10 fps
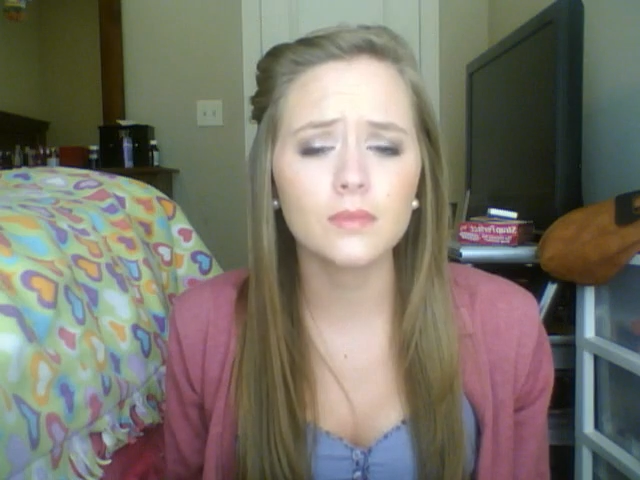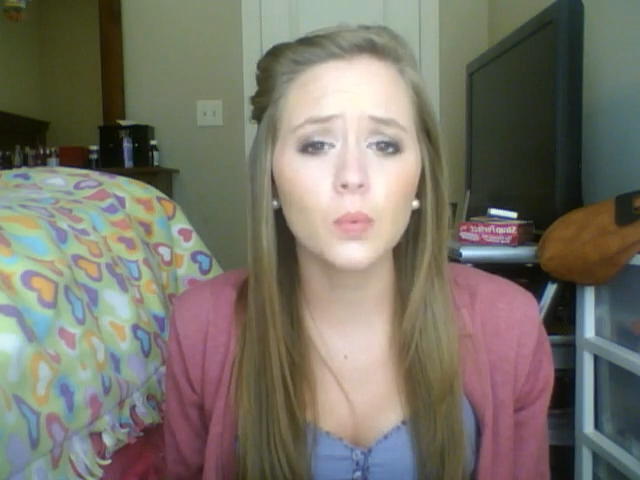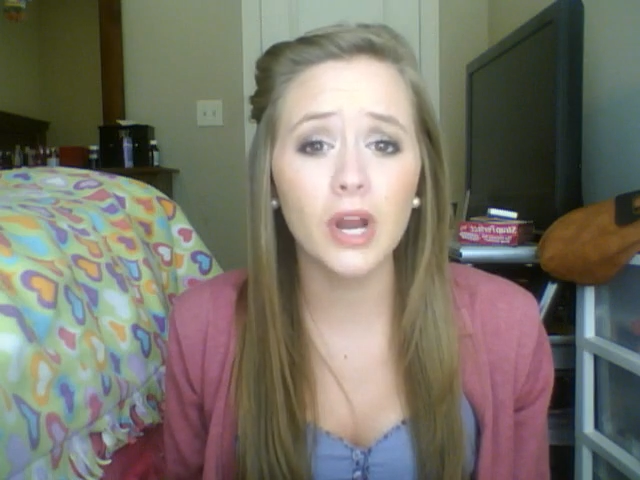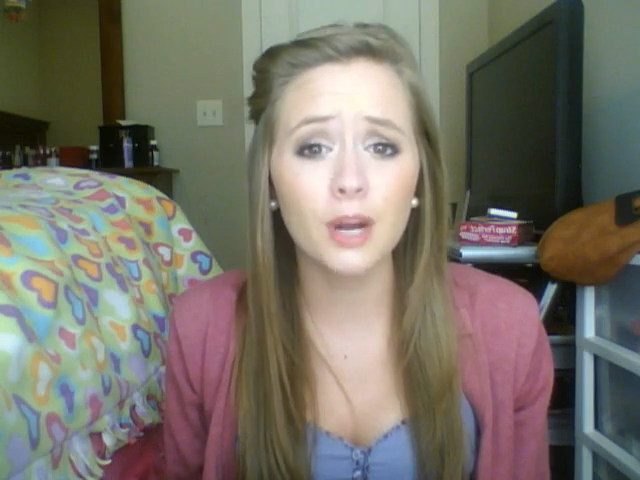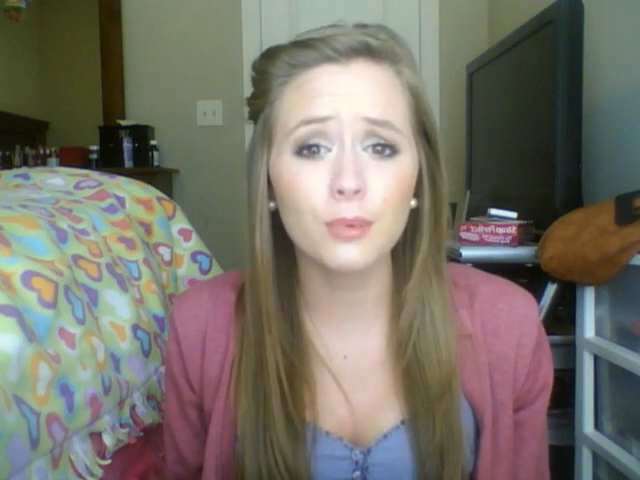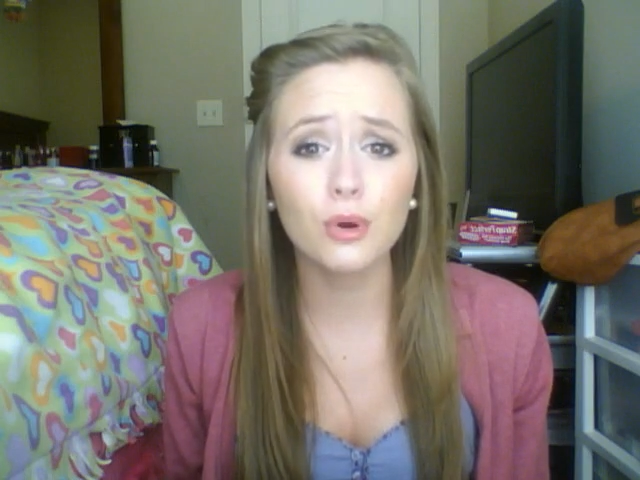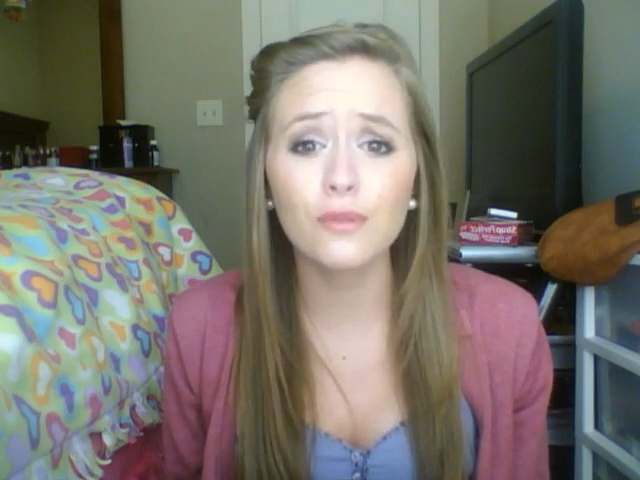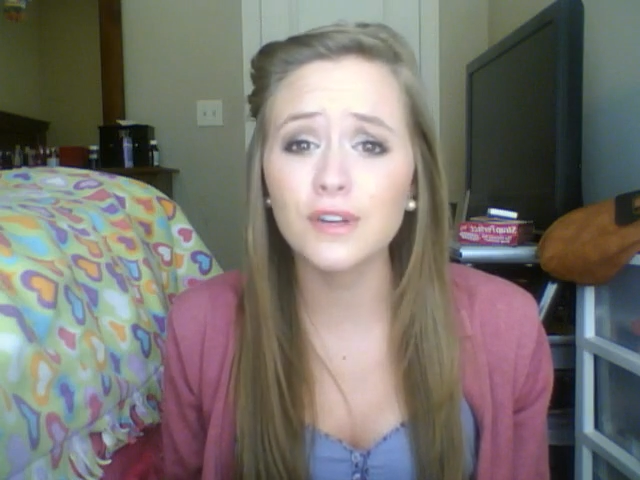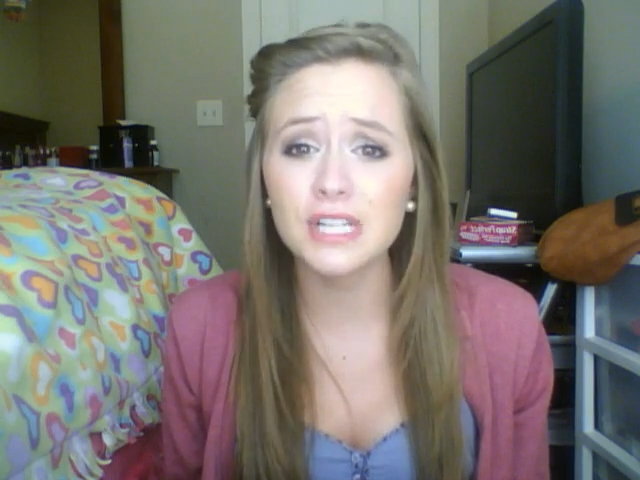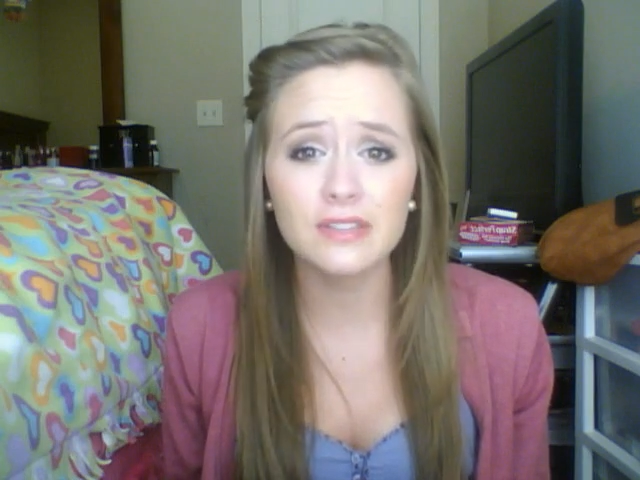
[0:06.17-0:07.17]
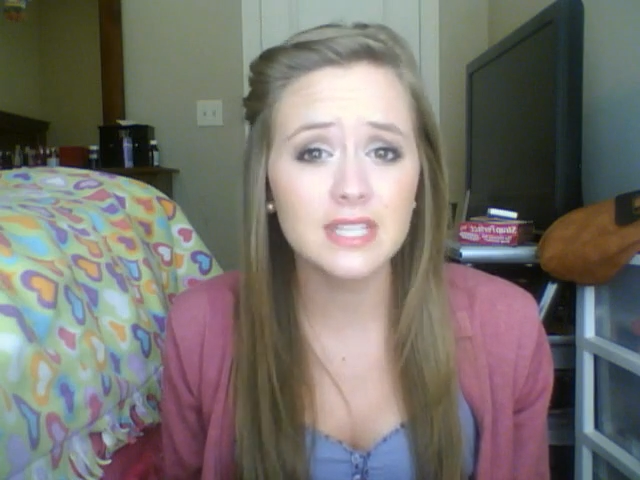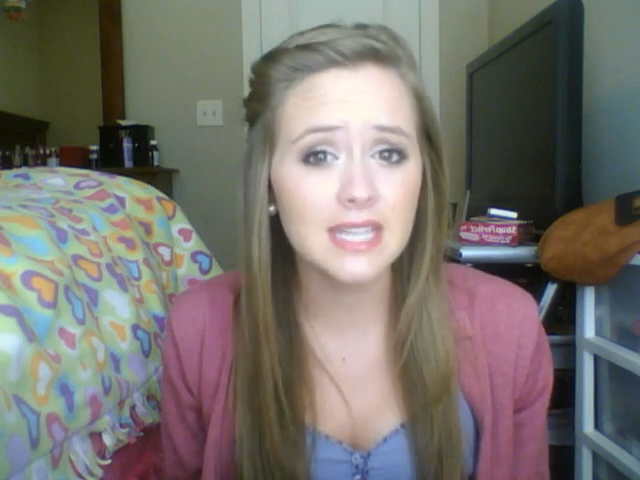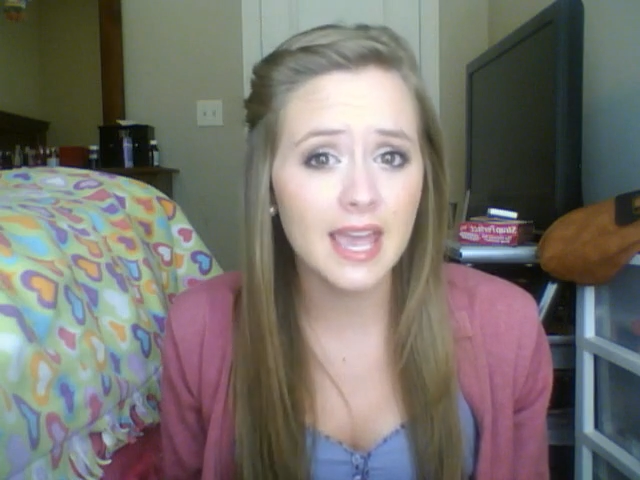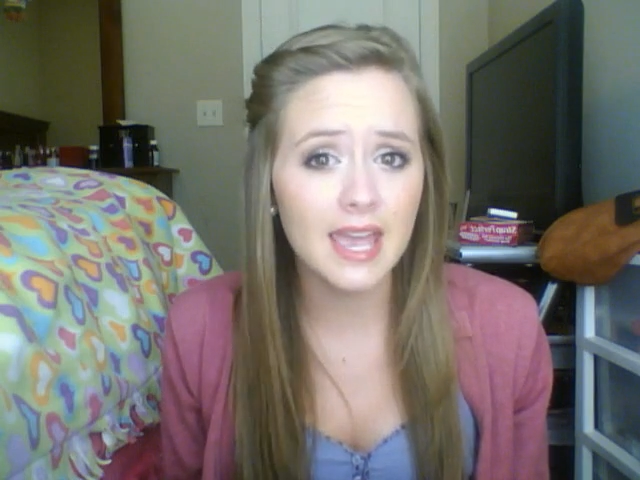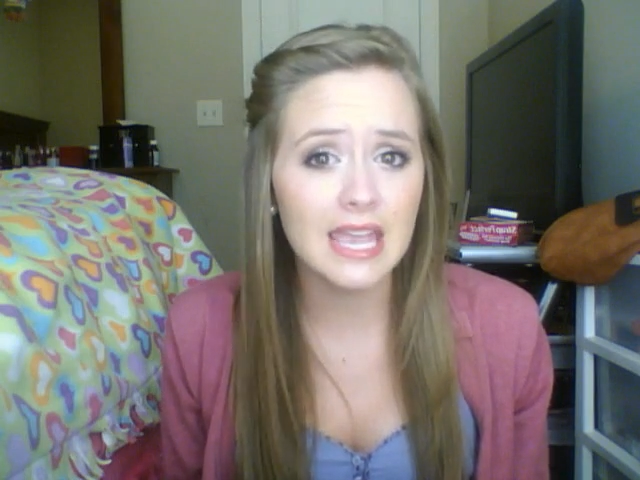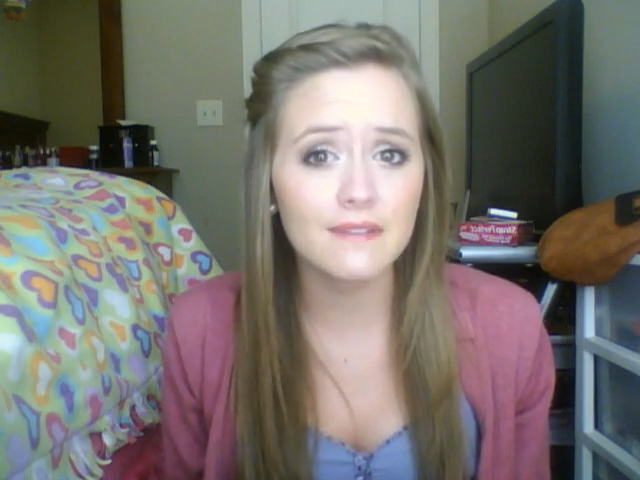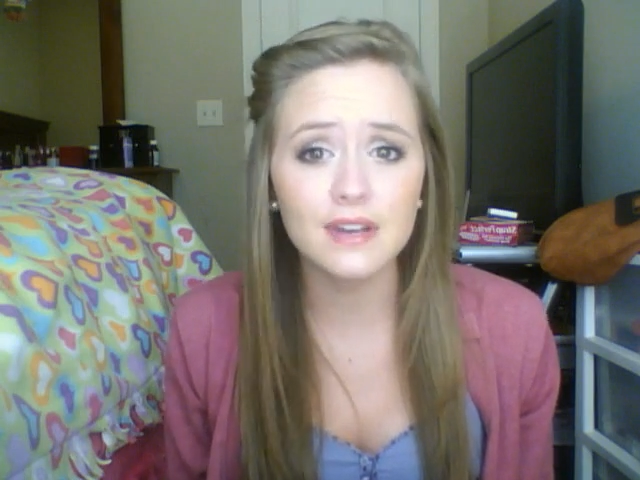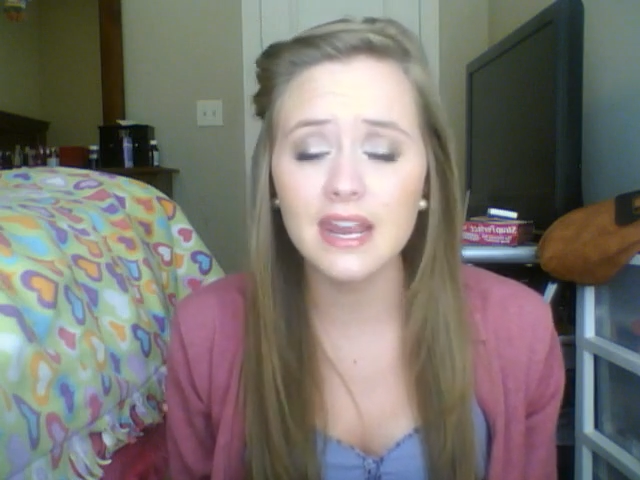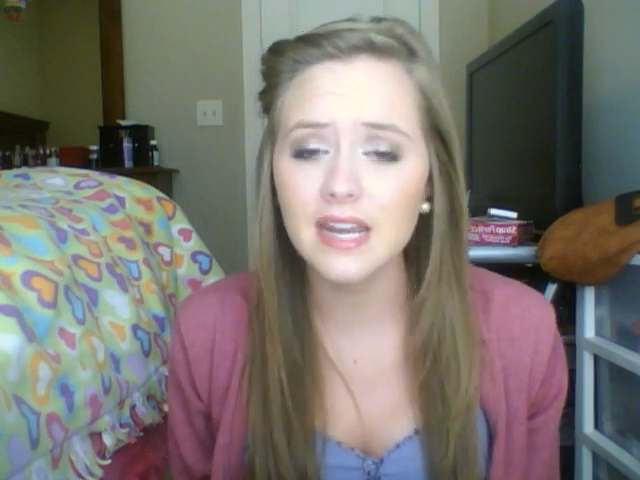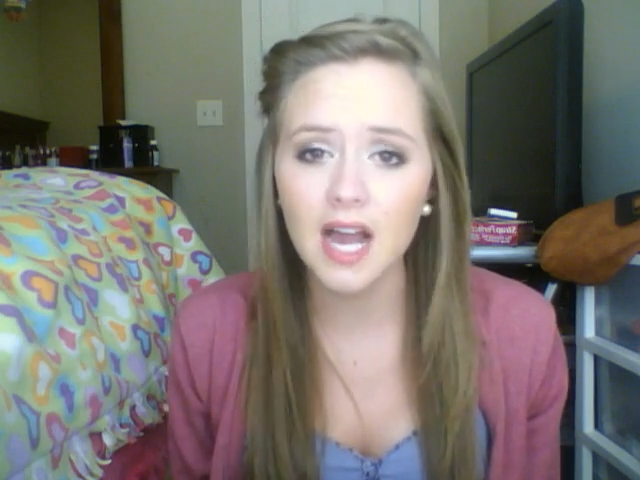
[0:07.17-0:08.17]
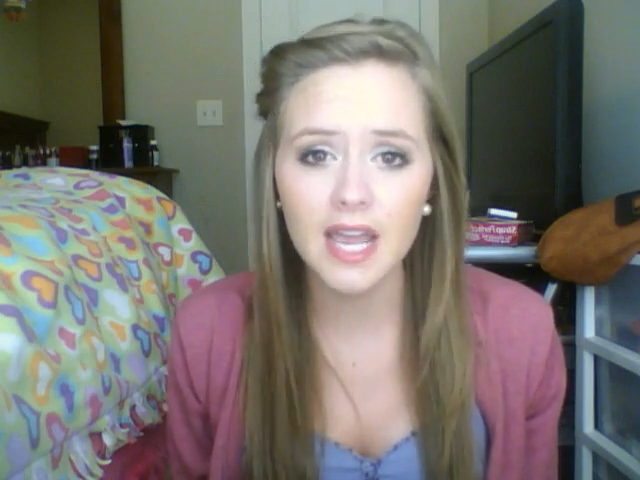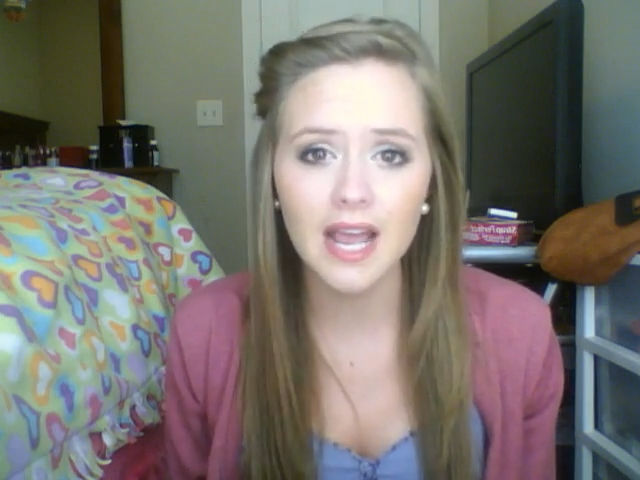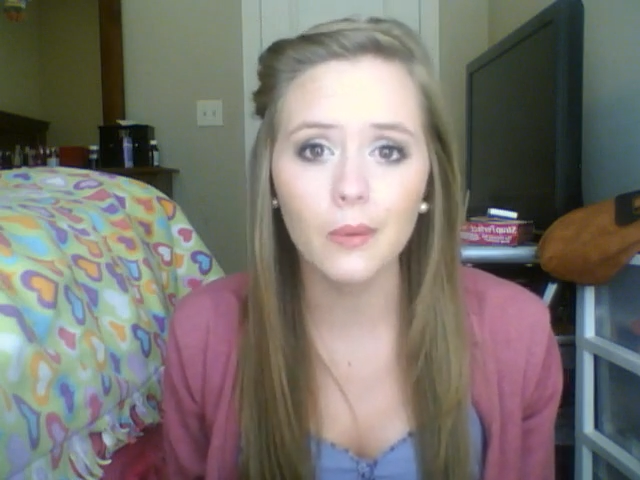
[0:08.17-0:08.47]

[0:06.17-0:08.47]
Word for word: wearable for during the day, even at night.